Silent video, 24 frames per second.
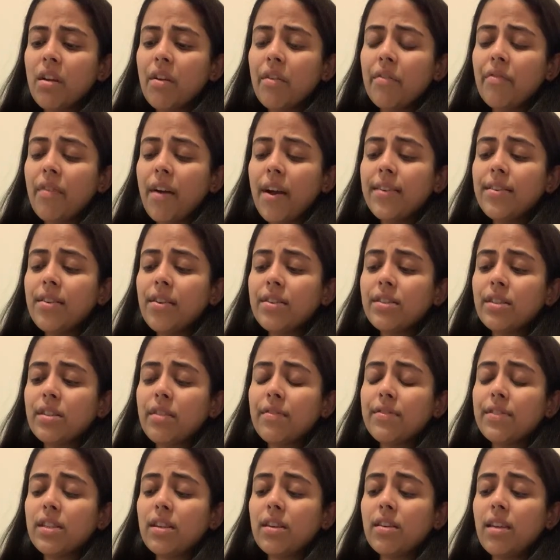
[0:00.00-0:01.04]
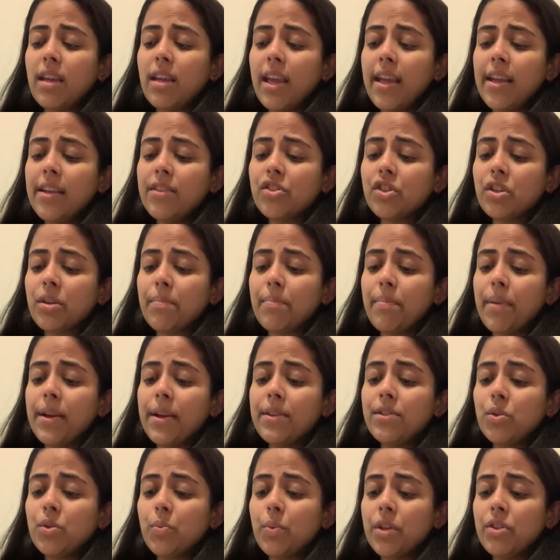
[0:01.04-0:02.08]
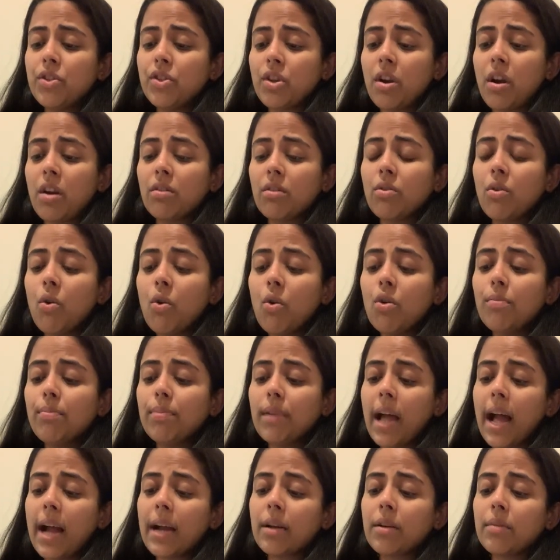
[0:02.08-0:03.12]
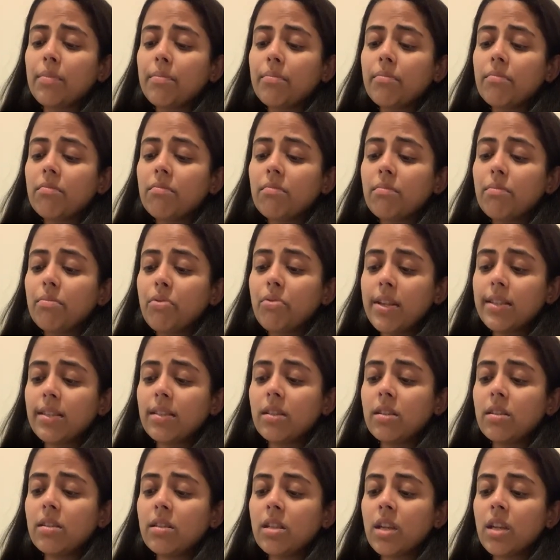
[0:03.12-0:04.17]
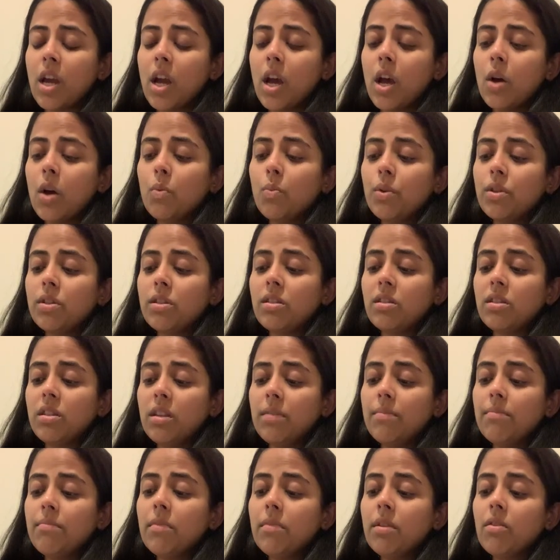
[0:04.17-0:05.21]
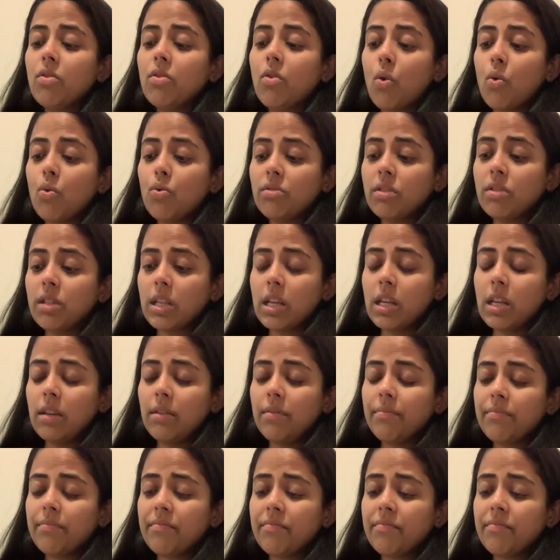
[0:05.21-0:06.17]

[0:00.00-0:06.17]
find ourselves in an age compared to which our coal-black present would seem golden.